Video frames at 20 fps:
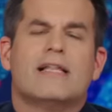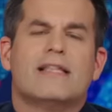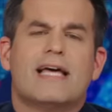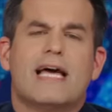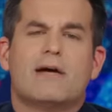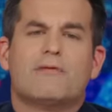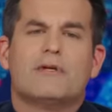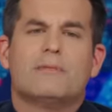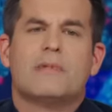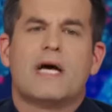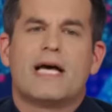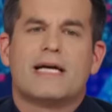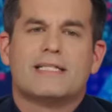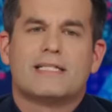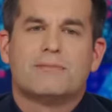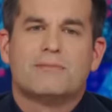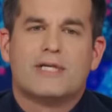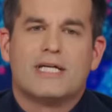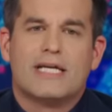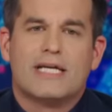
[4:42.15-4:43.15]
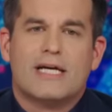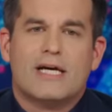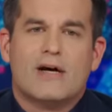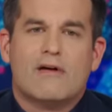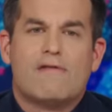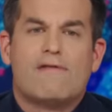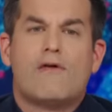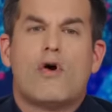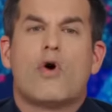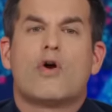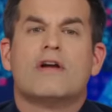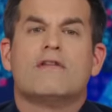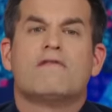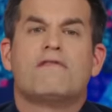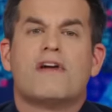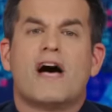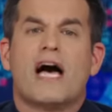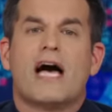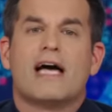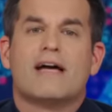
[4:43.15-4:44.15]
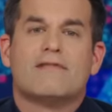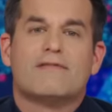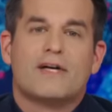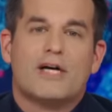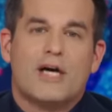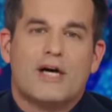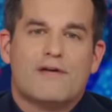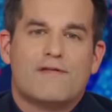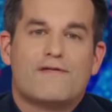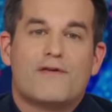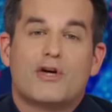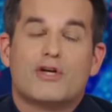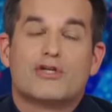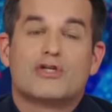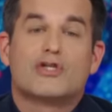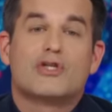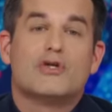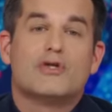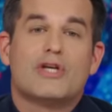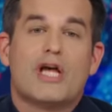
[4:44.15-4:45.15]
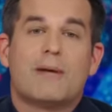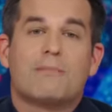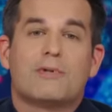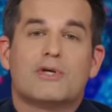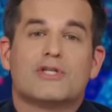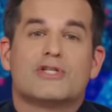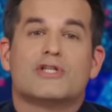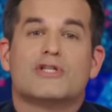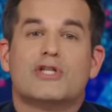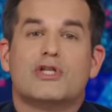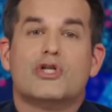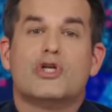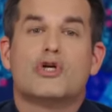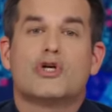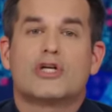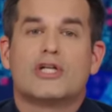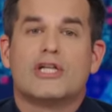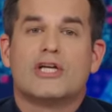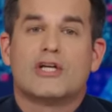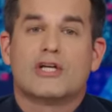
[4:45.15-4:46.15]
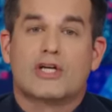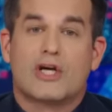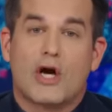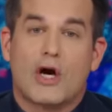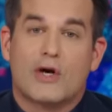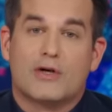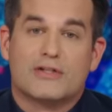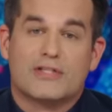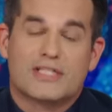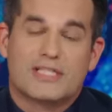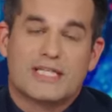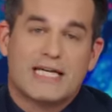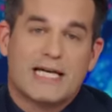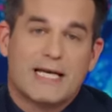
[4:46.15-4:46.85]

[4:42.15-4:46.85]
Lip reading: That reminds me, 4 and 5, first 2 numbers in the nuclear codes.